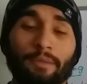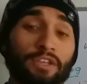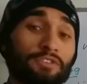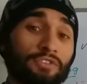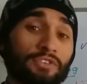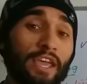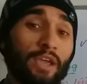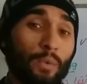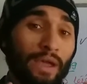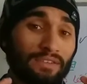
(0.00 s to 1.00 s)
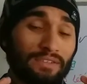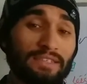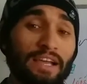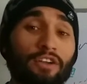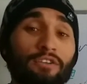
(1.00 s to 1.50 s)
I mean to say when
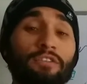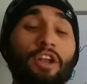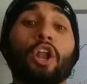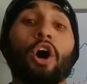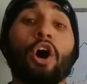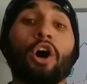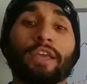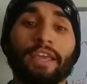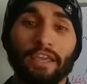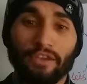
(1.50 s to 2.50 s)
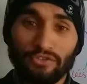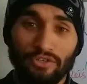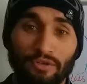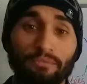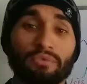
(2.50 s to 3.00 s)
sound of long E is
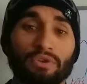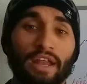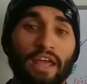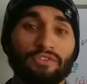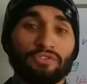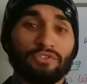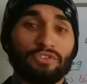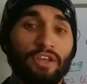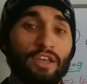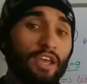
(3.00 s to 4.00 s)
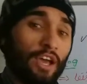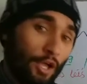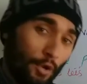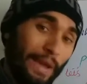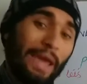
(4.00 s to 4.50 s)
pronounced.
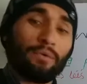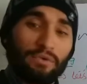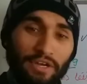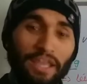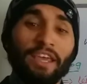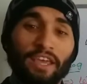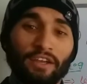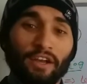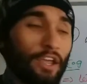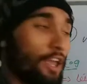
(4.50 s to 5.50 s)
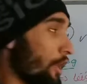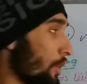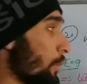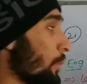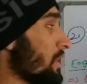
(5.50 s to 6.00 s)
However, here
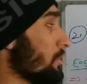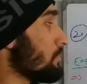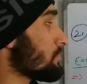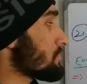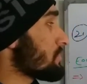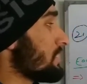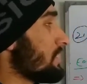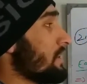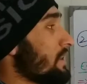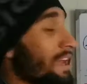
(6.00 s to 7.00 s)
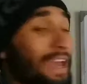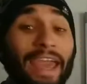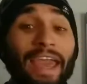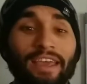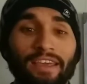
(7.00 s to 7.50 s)
we use
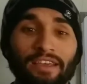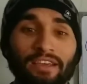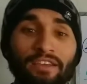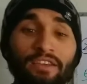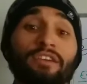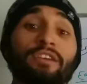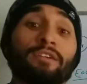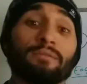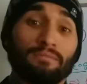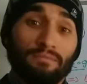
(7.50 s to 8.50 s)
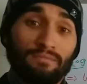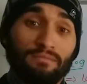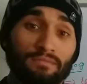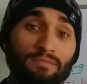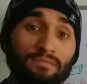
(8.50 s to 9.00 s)
A
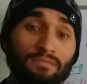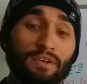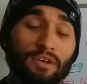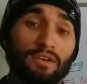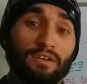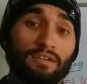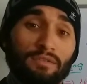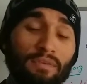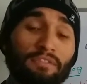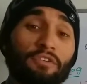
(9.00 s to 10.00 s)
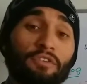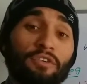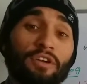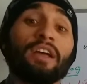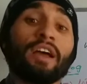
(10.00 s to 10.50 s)
uh,
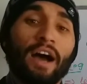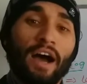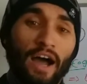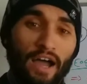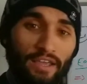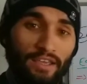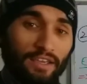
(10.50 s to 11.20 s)
before I.